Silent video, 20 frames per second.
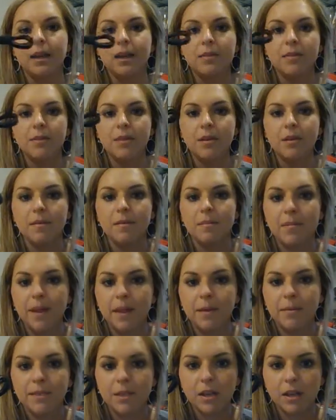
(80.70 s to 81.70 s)
The
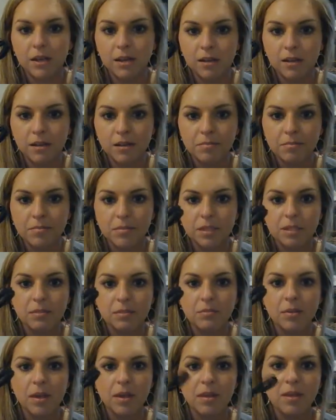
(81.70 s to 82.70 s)
Amazon comes
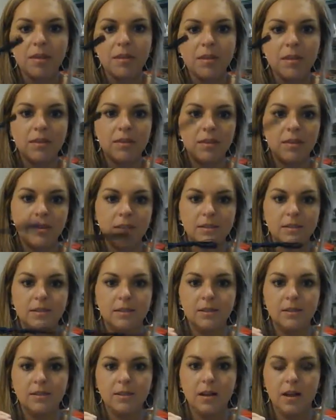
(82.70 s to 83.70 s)
with
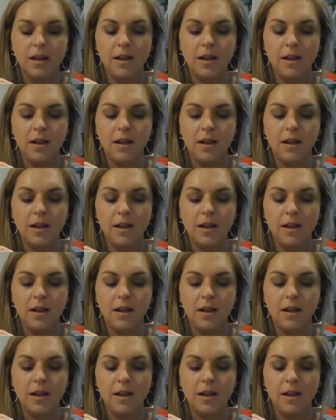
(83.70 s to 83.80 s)
this